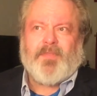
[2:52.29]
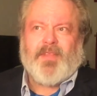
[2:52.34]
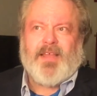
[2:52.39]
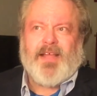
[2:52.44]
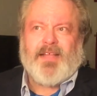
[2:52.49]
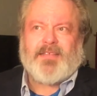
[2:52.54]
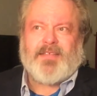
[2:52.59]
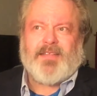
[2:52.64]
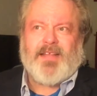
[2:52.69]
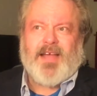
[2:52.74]

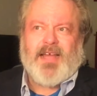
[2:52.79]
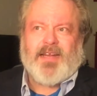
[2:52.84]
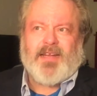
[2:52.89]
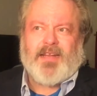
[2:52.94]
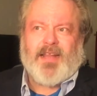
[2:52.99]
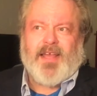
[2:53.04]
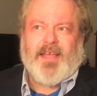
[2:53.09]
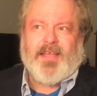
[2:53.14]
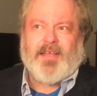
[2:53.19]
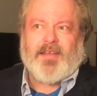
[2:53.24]
it's not
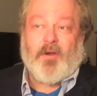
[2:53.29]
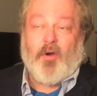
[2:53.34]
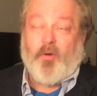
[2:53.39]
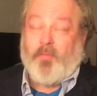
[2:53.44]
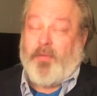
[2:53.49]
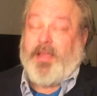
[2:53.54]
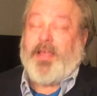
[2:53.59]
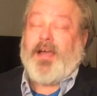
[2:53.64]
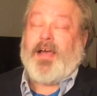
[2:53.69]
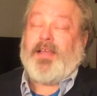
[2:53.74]
like, oh
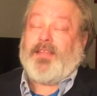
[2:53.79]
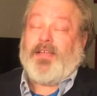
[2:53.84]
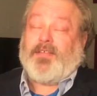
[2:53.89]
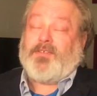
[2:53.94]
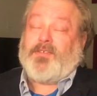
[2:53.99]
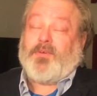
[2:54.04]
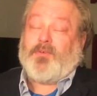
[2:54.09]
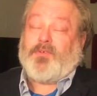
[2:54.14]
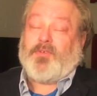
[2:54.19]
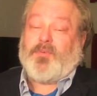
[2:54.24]
my god, that's
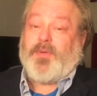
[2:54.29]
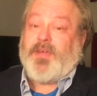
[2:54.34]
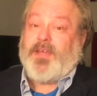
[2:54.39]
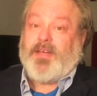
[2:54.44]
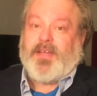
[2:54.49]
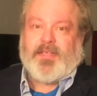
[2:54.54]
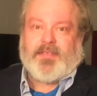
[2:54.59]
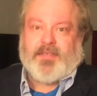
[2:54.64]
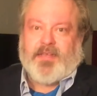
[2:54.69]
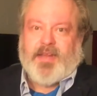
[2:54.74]
so sweet.
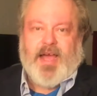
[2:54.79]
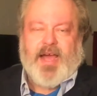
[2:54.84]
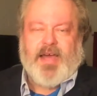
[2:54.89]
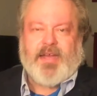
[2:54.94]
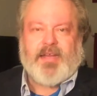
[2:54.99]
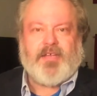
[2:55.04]
It's not.